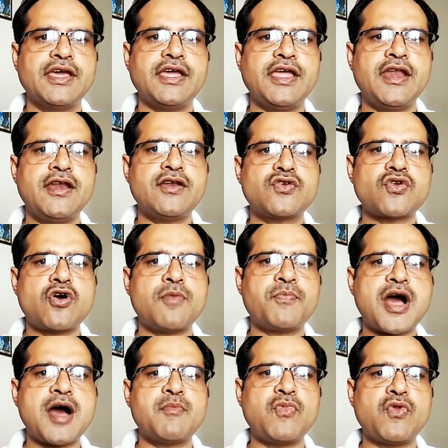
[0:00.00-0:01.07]
in
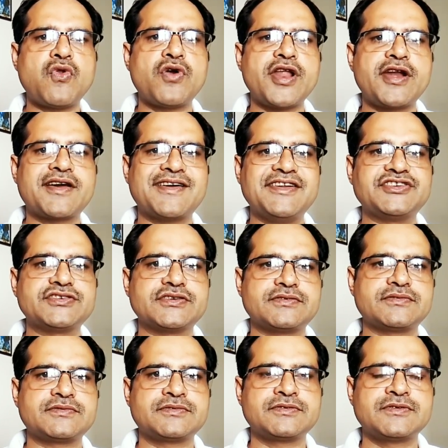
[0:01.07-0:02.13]
top arm loaded
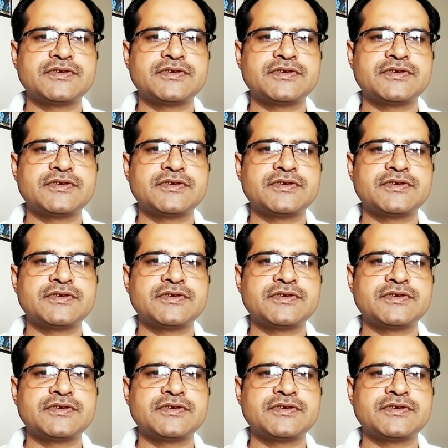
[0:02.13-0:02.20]
condition.